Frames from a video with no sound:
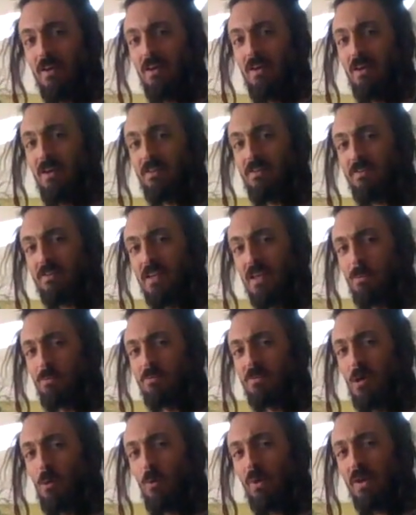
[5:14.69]
it seems
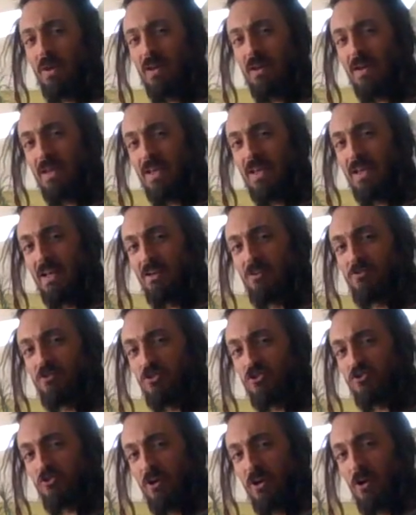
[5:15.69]
that we need to
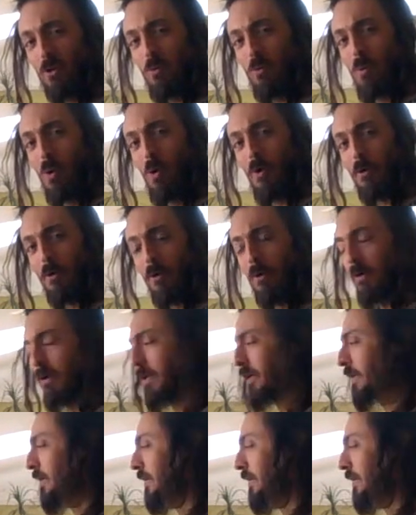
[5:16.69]
drink water,